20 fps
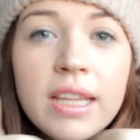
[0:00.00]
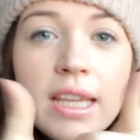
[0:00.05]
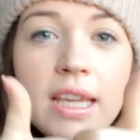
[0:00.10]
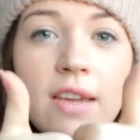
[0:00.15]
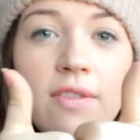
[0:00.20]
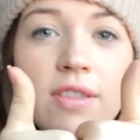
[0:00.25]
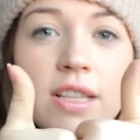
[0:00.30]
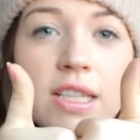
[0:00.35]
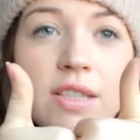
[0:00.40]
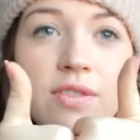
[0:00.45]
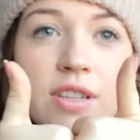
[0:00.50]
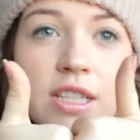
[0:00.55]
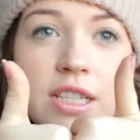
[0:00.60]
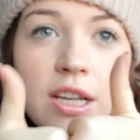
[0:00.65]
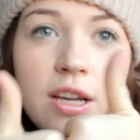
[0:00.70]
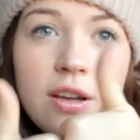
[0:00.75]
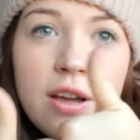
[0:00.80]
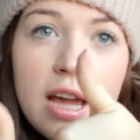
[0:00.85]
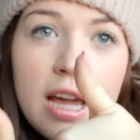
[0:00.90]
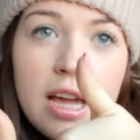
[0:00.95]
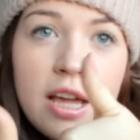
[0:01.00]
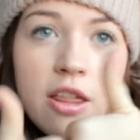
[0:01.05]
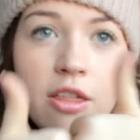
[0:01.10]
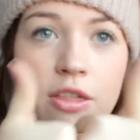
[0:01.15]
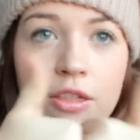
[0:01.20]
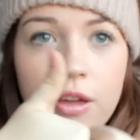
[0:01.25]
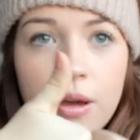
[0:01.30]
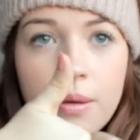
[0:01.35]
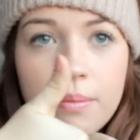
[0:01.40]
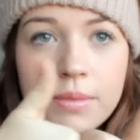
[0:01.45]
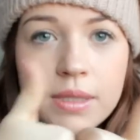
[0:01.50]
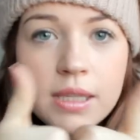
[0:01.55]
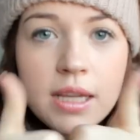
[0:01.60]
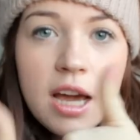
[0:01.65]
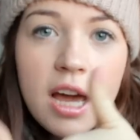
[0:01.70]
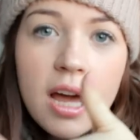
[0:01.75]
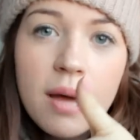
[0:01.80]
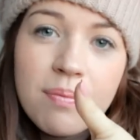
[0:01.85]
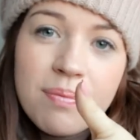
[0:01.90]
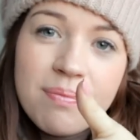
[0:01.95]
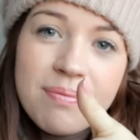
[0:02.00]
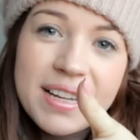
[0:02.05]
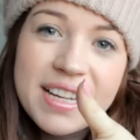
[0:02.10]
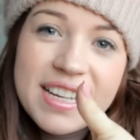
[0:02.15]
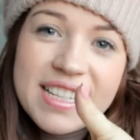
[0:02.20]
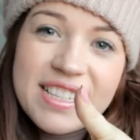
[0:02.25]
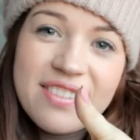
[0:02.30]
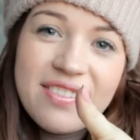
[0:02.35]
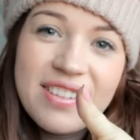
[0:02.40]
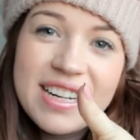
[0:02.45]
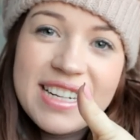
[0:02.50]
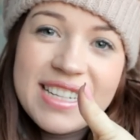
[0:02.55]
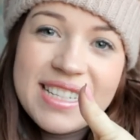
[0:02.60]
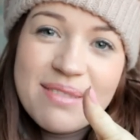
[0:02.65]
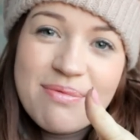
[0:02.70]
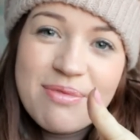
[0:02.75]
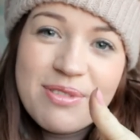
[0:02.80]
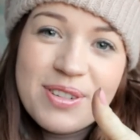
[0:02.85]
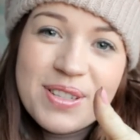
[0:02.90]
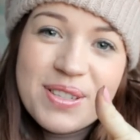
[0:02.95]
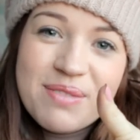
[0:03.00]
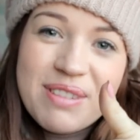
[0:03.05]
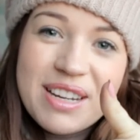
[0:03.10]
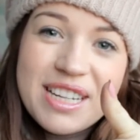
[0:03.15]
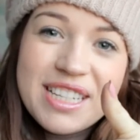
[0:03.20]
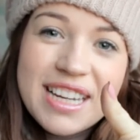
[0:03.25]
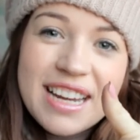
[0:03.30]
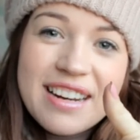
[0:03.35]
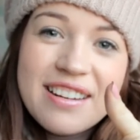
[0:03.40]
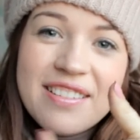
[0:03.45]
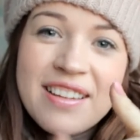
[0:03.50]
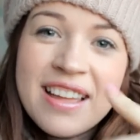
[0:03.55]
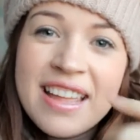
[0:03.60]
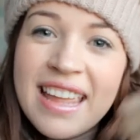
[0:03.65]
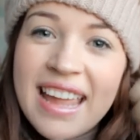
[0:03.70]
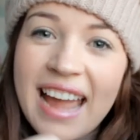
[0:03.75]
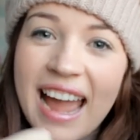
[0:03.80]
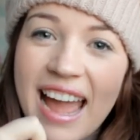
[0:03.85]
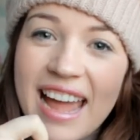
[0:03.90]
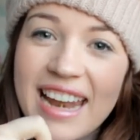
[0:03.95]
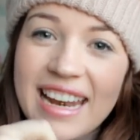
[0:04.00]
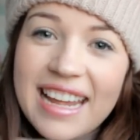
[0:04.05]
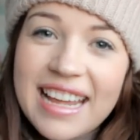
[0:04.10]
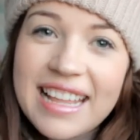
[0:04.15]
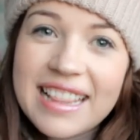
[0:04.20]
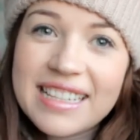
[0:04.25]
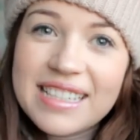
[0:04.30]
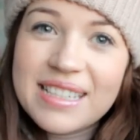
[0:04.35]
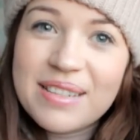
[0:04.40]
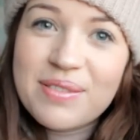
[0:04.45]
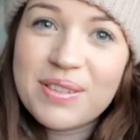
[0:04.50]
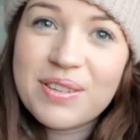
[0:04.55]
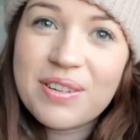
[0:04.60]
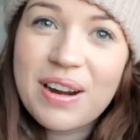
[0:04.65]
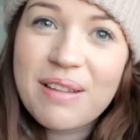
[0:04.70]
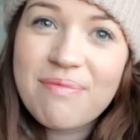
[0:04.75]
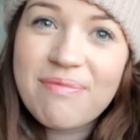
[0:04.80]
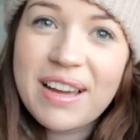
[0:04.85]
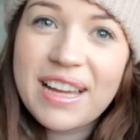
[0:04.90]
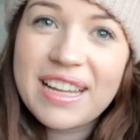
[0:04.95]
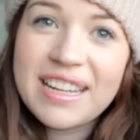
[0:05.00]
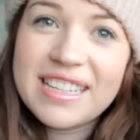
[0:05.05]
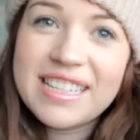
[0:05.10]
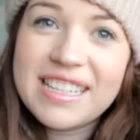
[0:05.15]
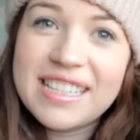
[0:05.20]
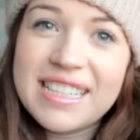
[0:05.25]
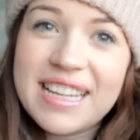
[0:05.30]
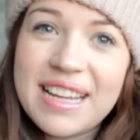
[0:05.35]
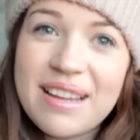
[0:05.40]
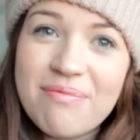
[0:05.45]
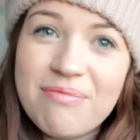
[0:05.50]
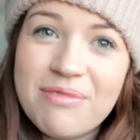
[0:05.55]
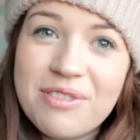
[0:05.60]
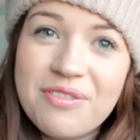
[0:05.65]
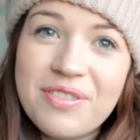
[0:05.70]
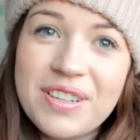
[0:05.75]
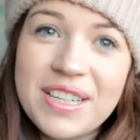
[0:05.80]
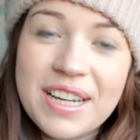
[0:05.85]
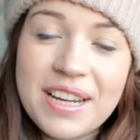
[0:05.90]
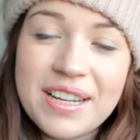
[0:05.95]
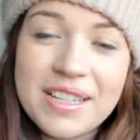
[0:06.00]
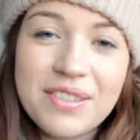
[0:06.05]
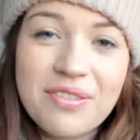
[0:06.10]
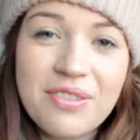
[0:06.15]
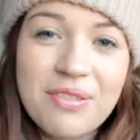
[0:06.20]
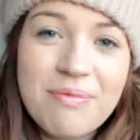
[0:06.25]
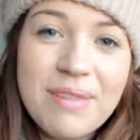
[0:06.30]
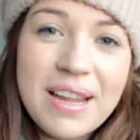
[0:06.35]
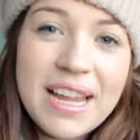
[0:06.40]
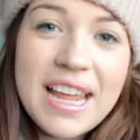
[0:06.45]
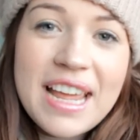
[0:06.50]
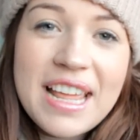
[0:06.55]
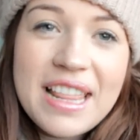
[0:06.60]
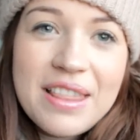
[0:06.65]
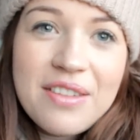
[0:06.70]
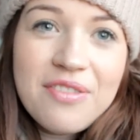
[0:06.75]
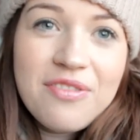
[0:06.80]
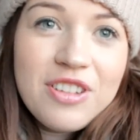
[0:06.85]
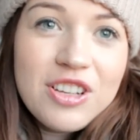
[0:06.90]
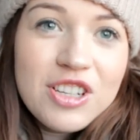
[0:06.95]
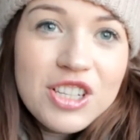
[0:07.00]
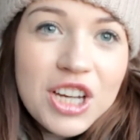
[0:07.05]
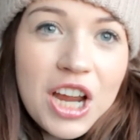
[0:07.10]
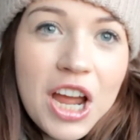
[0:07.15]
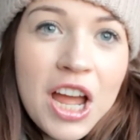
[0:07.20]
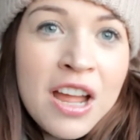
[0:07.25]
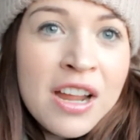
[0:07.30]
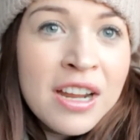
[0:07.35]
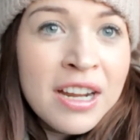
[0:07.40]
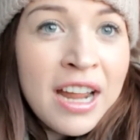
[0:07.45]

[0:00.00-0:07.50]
Give this video a thumbs up because it really supports my channel, and hit the subscribe button to see more videos from me in the future.